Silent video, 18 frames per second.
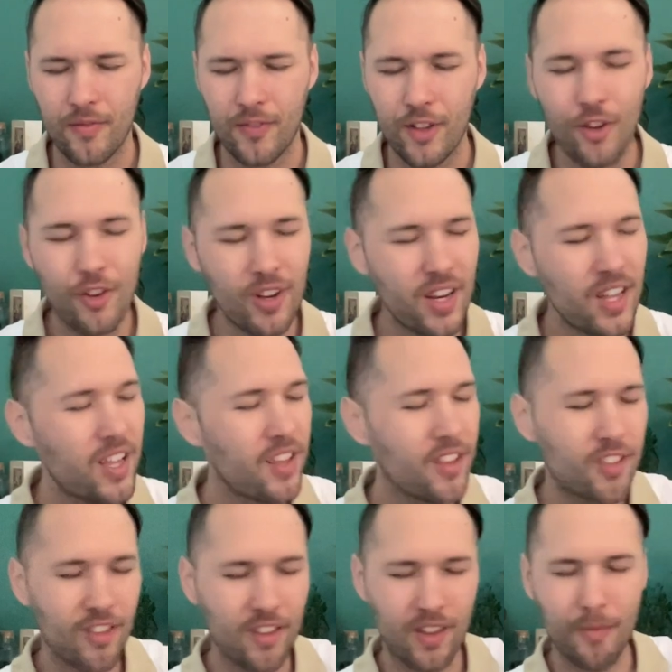You could
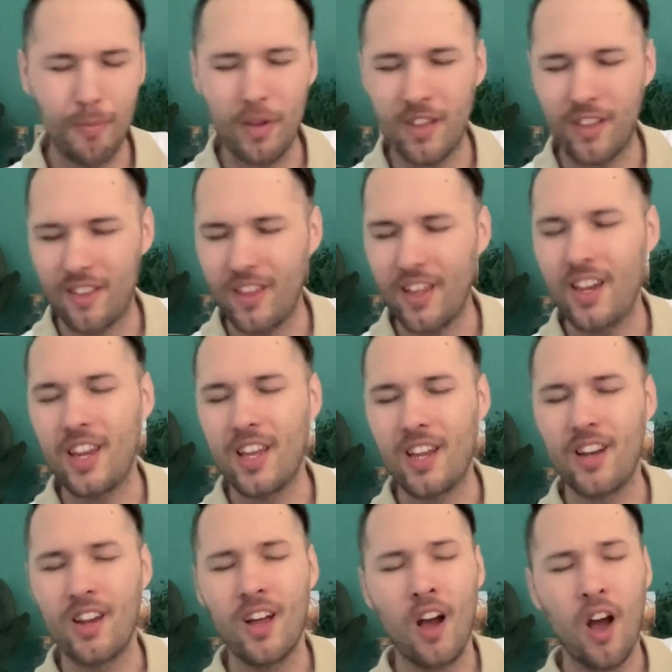easily be
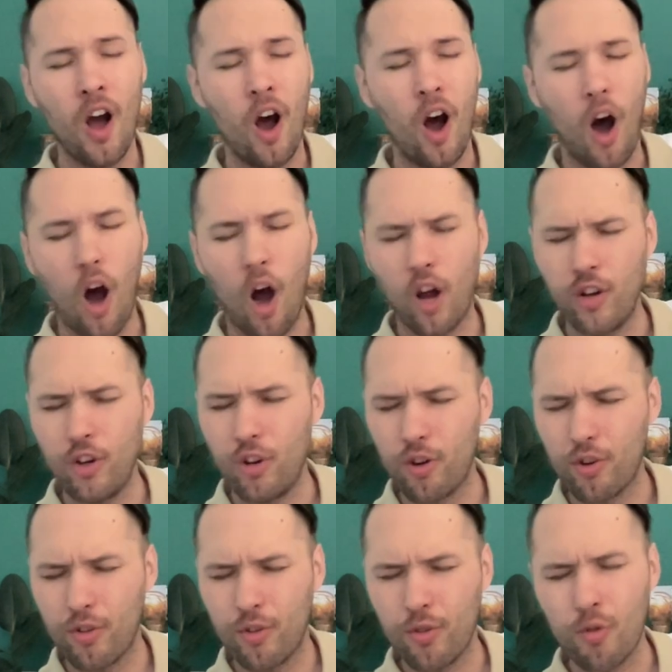sitting on
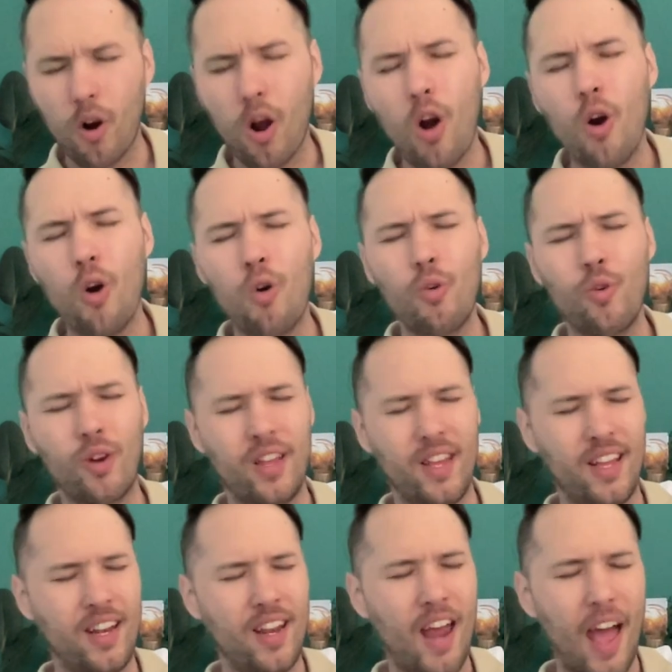your throne
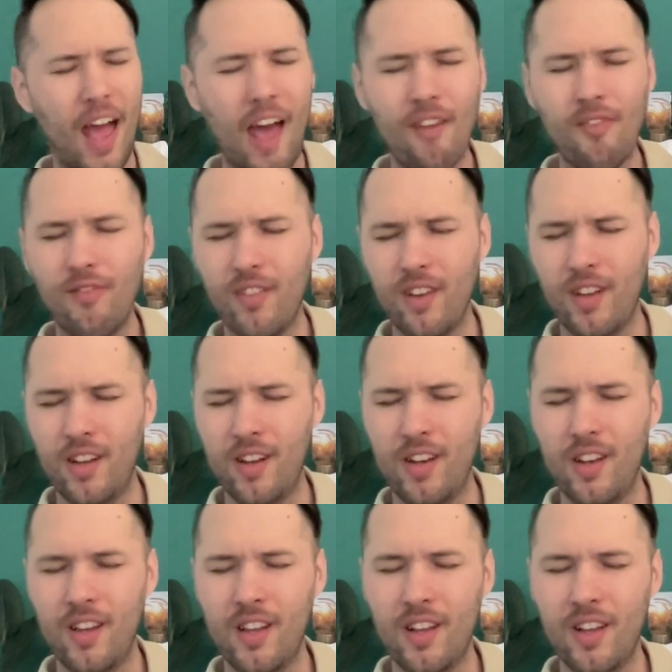in
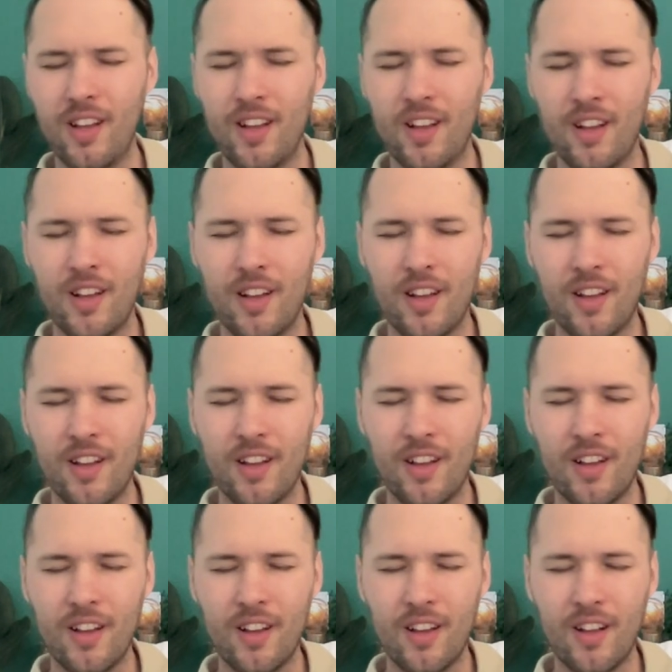heaven,
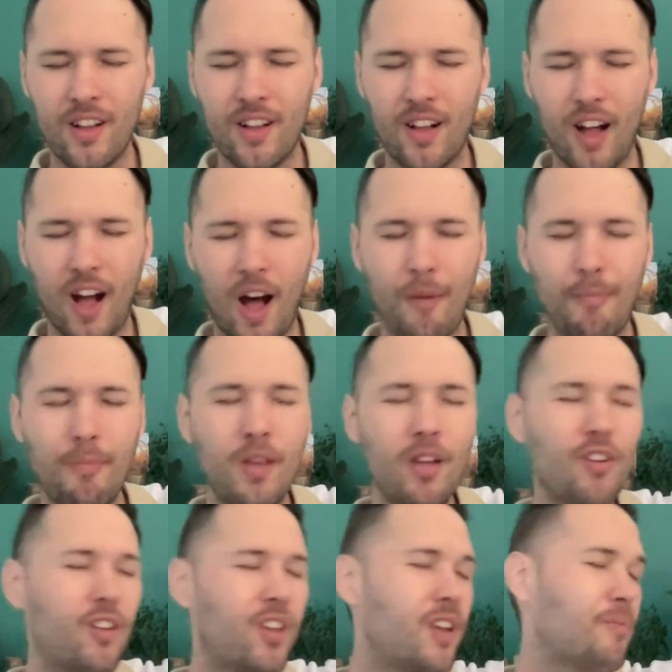a
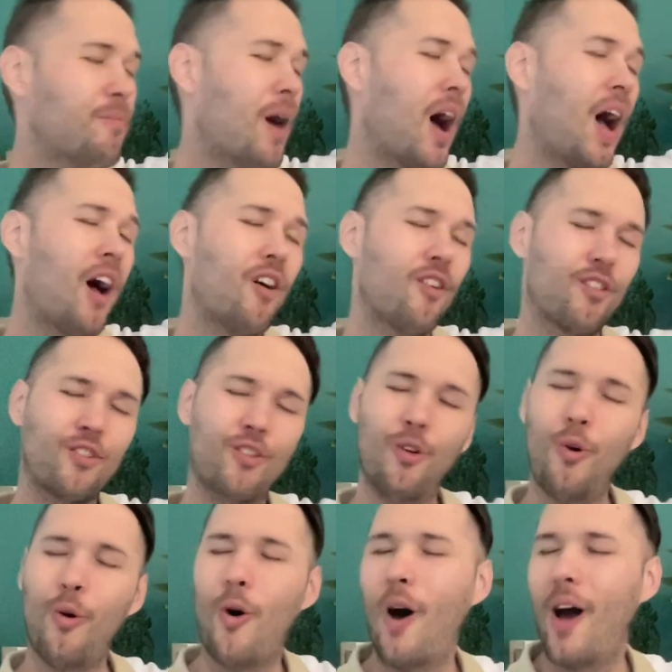million miles
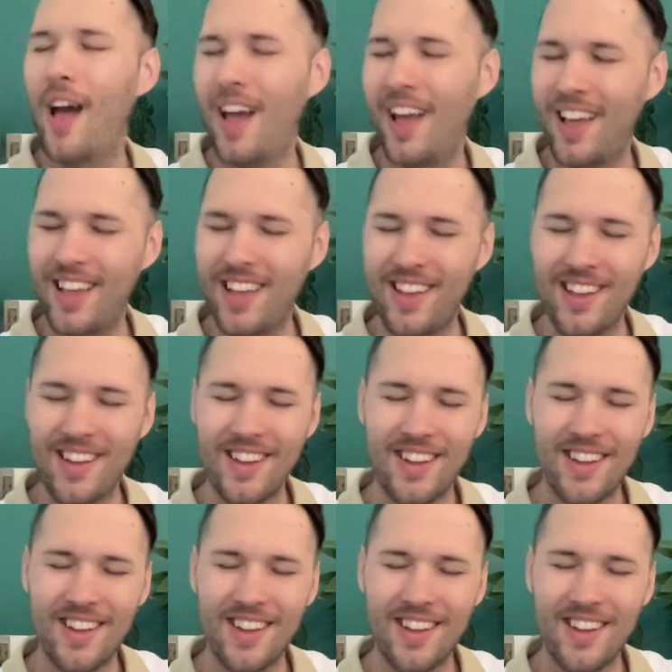away.